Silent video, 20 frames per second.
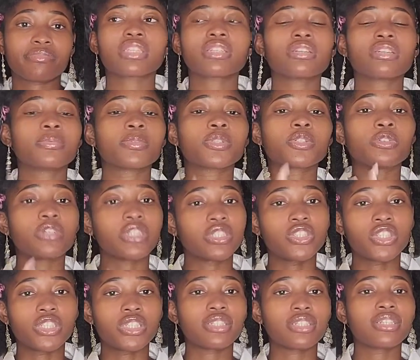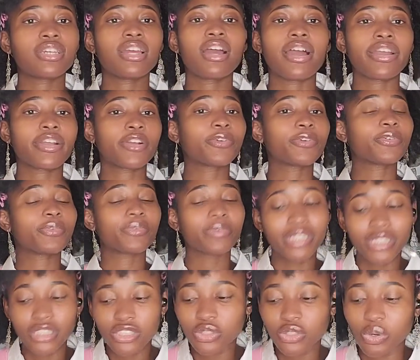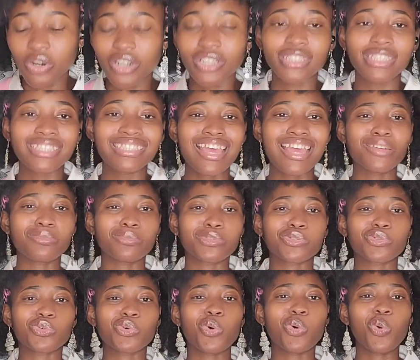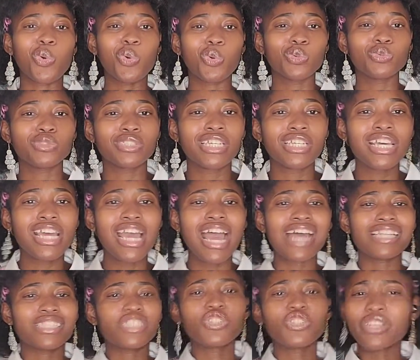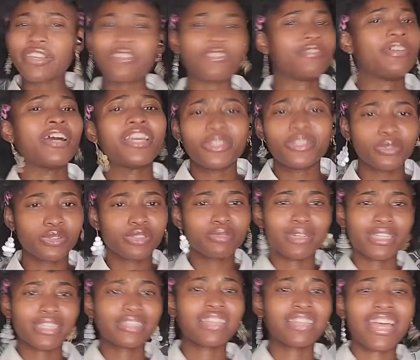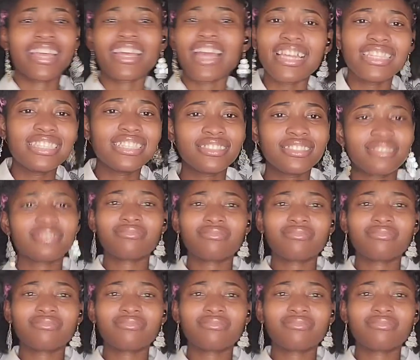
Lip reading: It was cringy. I cringed so hard. His hand was cold. I did not invite you to my, like, I didn't.